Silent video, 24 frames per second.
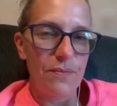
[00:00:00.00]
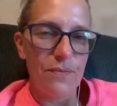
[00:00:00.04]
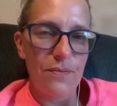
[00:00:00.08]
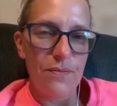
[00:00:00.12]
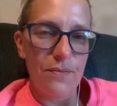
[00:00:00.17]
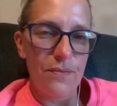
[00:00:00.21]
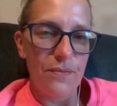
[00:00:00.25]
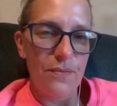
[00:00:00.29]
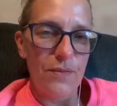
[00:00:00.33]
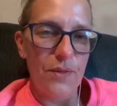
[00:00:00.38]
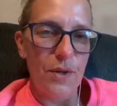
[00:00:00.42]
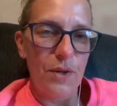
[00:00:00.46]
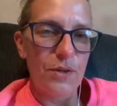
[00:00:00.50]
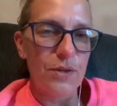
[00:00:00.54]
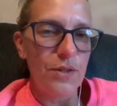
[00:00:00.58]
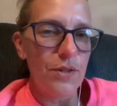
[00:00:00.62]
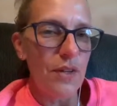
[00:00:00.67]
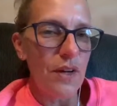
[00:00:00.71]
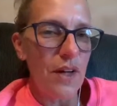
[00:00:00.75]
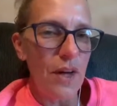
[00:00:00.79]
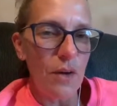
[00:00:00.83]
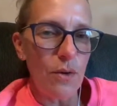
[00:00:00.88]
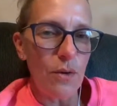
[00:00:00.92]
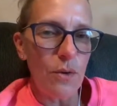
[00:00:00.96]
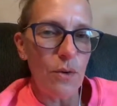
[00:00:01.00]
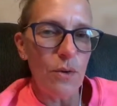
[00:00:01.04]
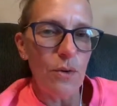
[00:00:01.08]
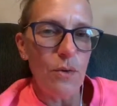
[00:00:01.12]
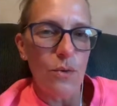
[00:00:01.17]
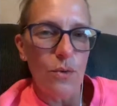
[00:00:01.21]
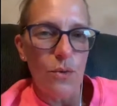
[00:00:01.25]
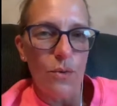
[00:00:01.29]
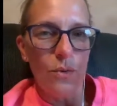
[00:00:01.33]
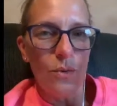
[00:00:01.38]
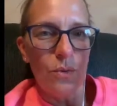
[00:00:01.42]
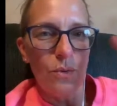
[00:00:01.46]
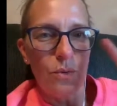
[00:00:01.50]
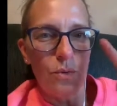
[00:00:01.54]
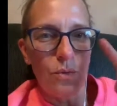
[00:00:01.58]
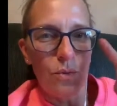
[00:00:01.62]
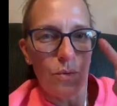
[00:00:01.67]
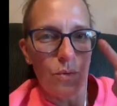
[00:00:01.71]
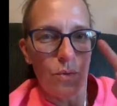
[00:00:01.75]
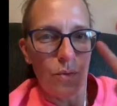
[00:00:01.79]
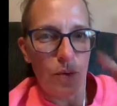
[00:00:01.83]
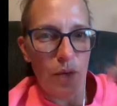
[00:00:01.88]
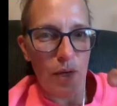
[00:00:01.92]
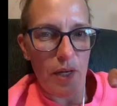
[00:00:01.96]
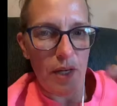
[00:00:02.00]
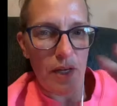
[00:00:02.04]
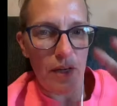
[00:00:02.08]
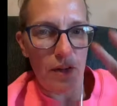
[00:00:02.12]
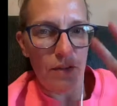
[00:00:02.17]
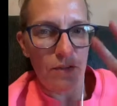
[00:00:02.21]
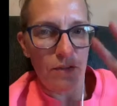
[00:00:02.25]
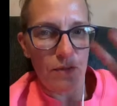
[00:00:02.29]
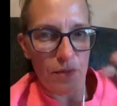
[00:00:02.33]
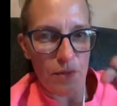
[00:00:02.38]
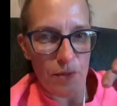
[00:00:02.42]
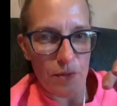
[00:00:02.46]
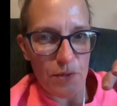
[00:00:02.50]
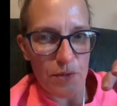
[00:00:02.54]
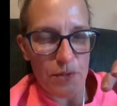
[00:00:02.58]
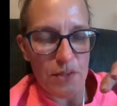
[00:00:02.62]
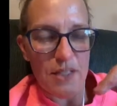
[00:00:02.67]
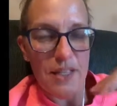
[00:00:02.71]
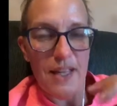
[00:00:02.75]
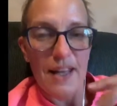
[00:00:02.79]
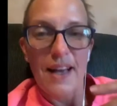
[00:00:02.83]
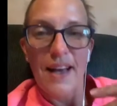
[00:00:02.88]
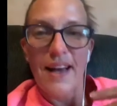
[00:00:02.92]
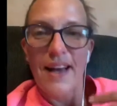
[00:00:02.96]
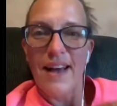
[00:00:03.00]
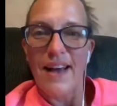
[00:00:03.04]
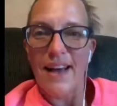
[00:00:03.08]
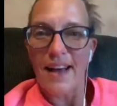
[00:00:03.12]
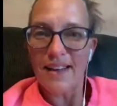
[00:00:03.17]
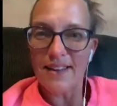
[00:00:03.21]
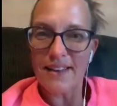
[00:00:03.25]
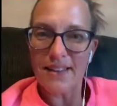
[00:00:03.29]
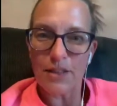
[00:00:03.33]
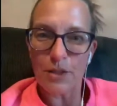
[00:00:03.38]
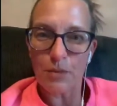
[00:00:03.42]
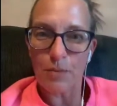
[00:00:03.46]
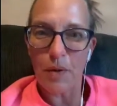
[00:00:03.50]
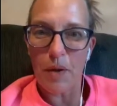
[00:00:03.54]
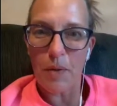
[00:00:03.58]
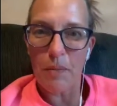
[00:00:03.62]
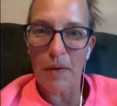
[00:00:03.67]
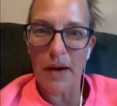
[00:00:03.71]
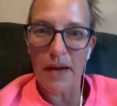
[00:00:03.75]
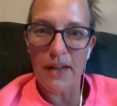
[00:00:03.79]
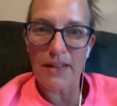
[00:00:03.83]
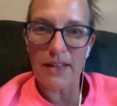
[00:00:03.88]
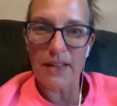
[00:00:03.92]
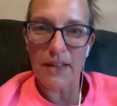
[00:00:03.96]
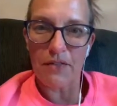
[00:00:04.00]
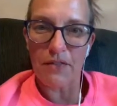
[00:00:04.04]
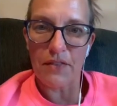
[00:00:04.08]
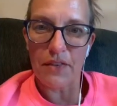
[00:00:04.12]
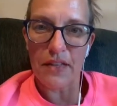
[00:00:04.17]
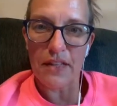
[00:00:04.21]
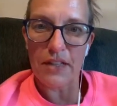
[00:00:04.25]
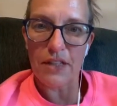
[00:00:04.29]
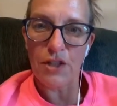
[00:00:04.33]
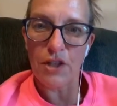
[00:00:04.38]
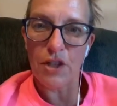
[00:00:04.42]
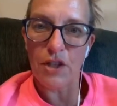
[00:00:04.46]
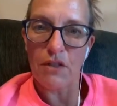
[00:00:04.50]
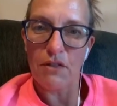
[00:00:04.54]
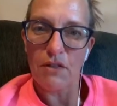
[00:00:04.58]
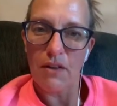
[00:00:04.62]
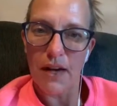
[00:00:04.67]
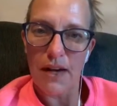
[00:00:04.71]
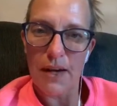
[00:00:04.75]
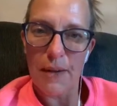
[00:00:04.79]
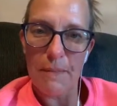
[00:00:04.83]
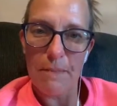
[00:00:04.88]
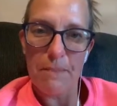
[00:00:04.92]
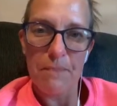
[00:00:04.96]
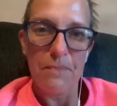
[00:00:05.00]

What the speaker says: those are not real foods, at least by my definition, right?